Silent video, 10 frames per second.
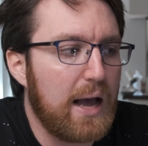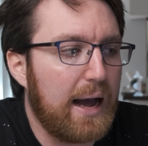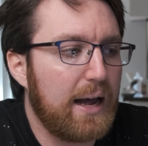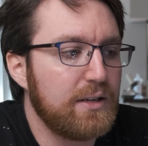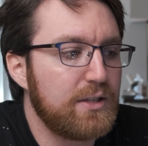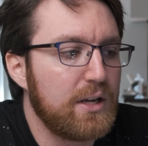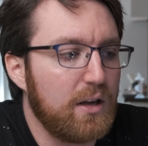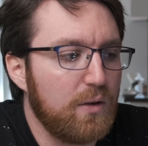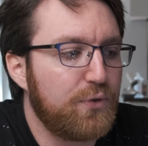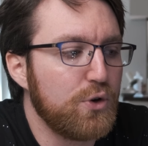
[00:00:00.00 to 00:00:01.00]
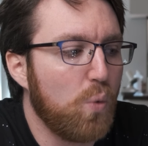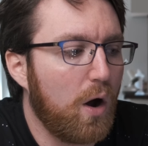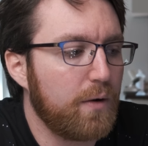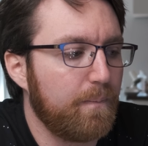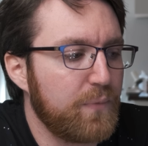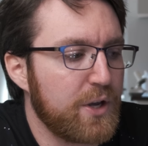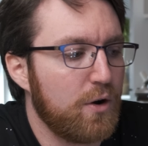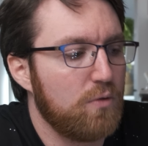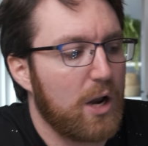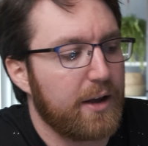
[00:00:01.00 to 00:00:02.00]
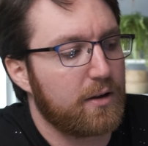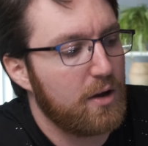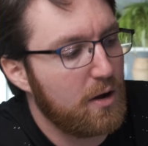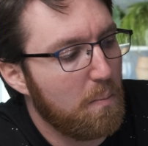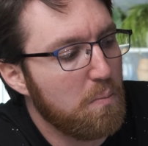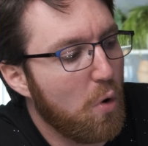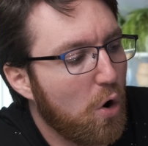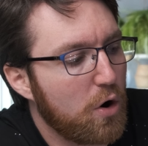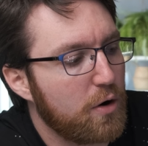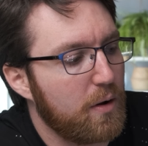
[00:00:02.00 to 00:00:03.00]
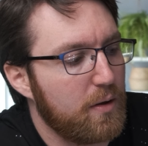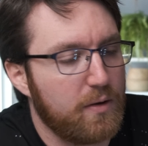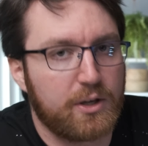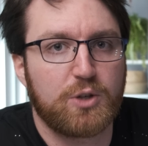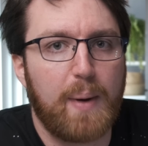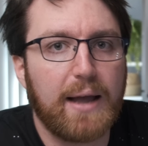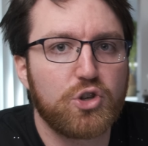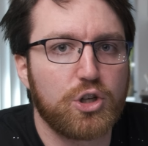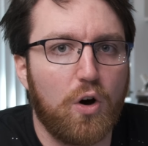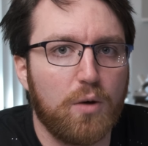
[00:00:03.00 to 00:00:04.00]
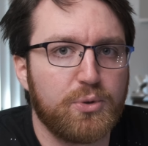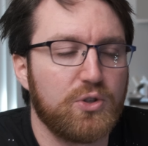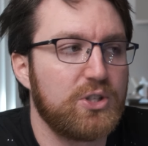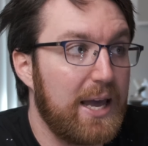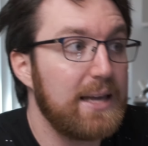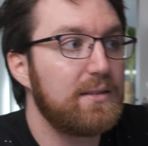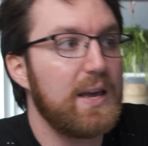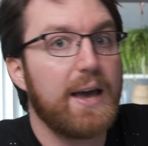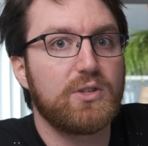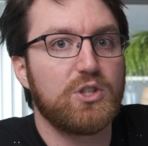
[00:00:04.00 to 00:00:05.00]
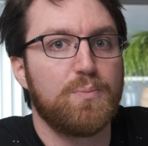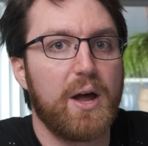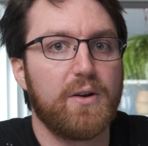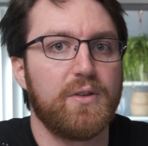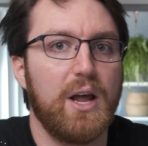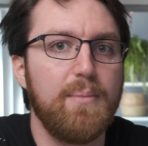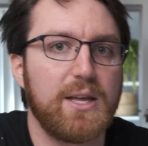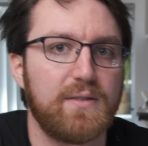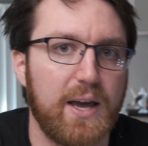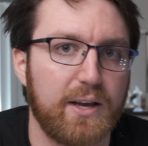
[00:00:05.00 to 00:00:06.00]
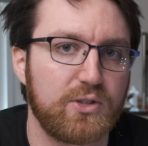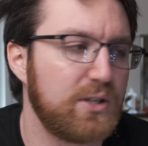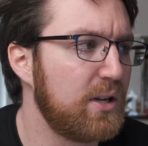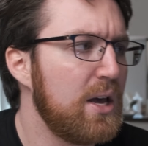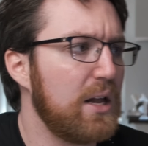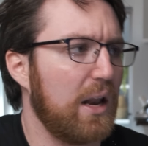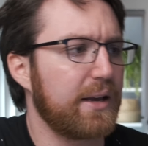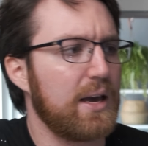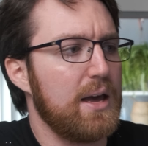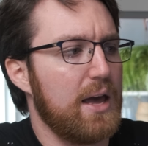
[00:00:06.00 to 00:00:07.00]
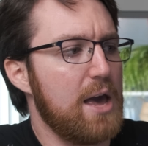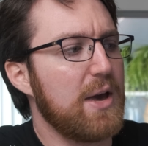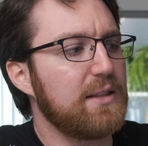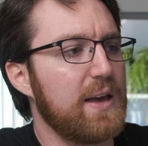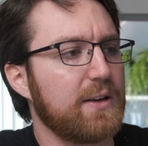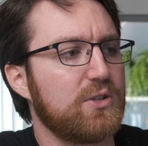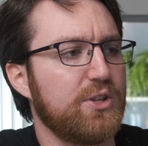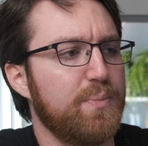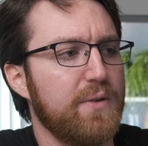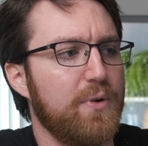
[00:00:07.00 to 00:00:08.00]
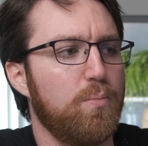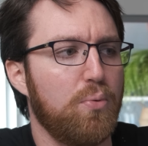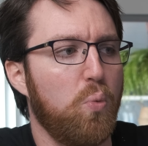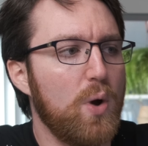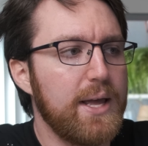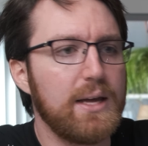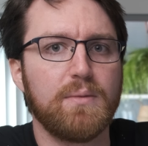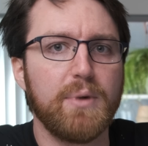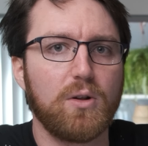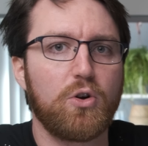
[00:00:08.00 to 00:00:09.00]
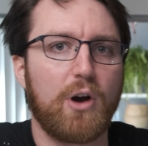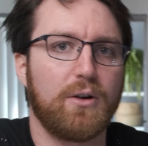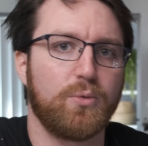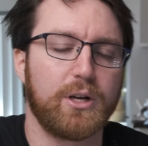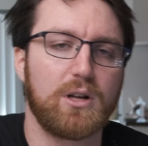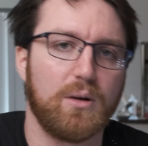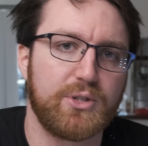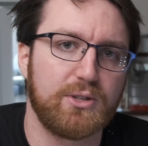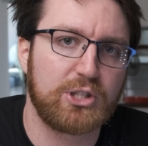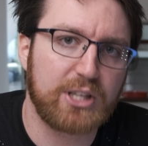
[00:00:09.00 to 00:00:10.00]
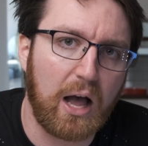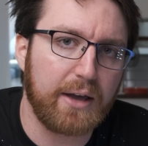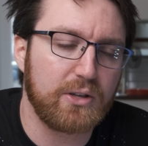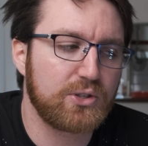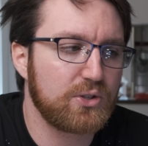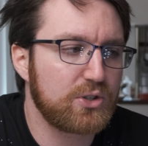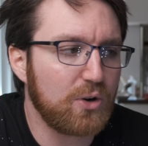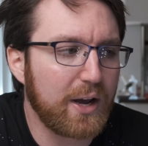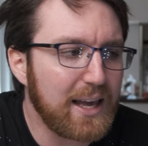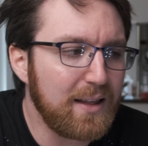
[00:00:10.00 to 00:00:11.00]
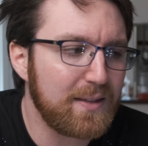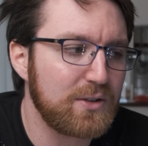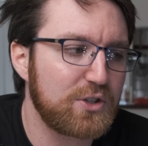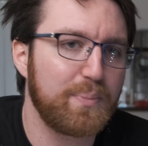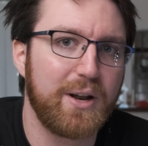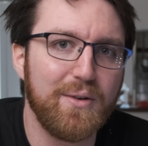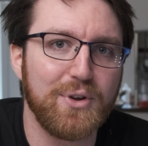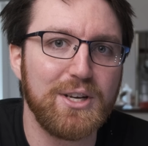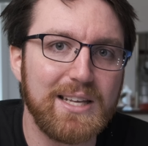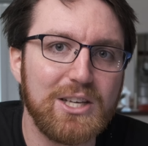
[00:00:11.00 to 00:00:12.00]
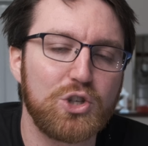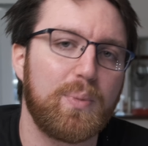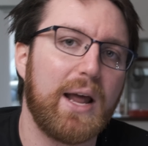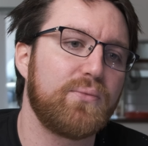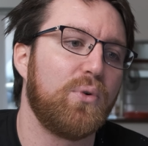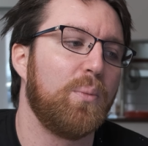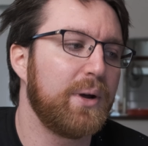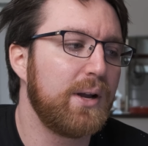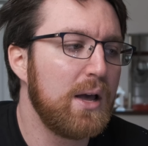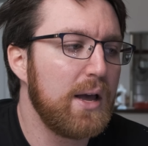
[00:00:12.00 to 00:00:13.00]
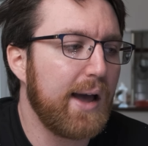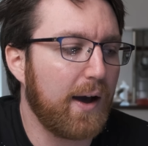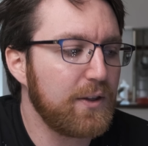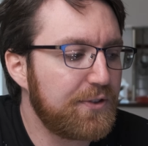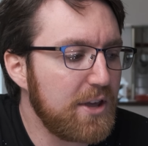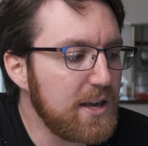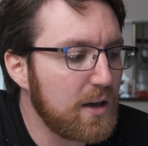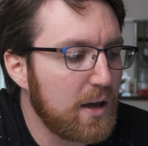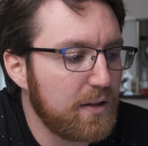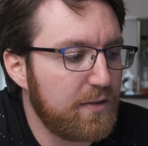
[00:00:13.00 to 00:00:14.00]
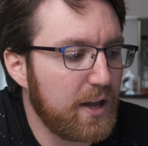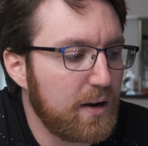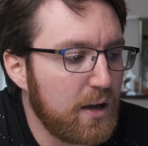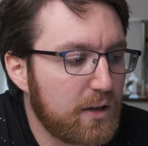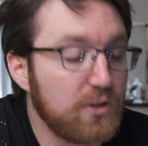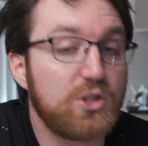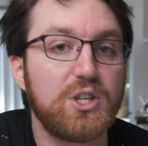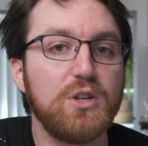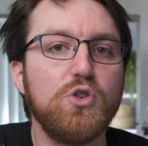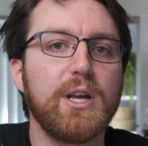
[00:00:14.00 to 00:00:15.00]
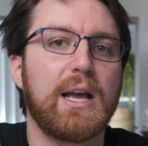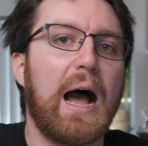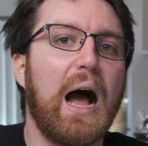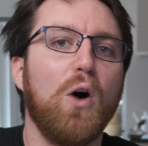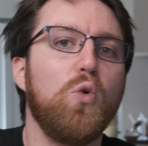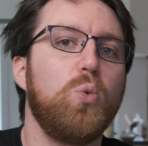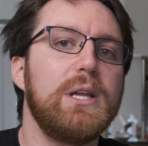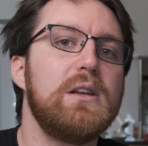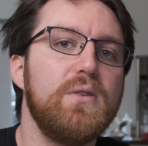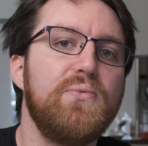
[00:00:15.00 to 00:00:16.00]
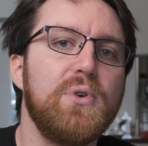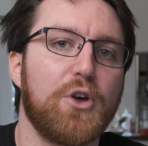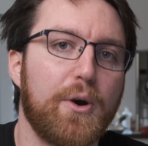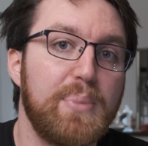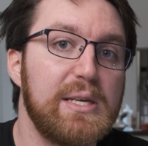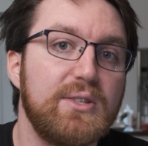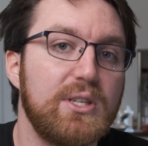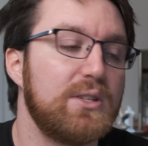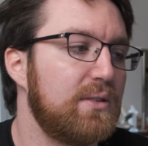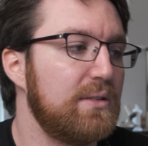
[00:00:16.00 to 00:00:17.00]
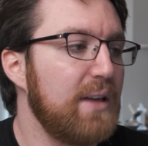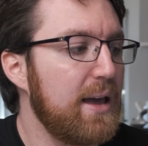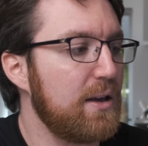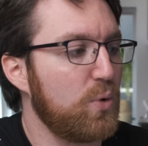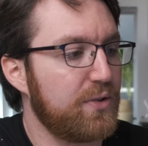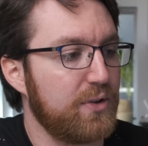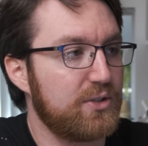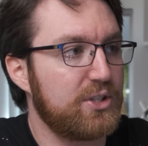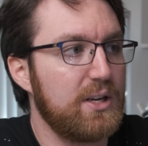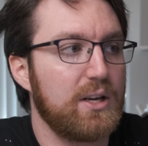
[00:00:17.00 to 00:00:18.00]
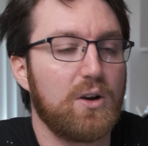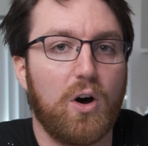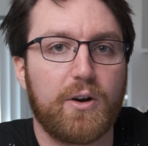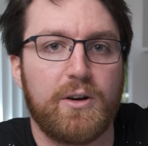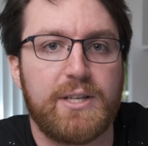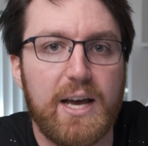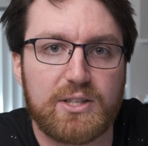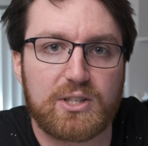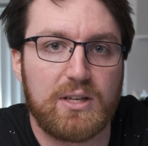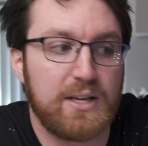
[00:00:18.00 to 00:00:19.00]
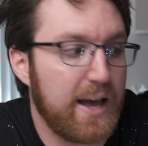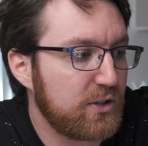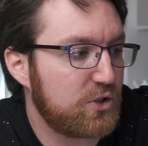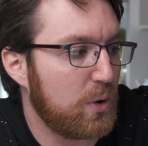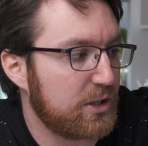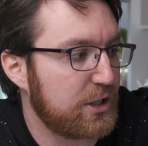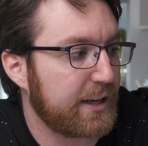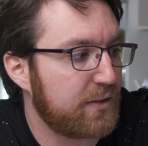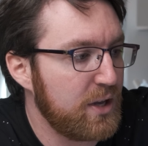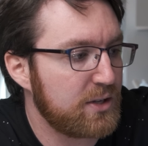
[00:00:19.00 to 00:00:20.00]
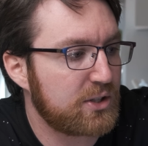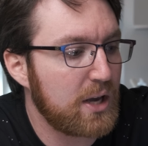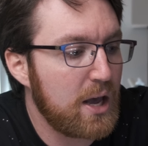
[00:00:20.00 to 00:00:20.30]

And if you want, you know, like more expansion options, ATX is better than Matx. And like, Matx is a bit of a weird middle ground when it comes to size. So I get that it's a bit of a niche platform, but I think that considering how we live with our PCs today, with it sitting on our desk next to us like this,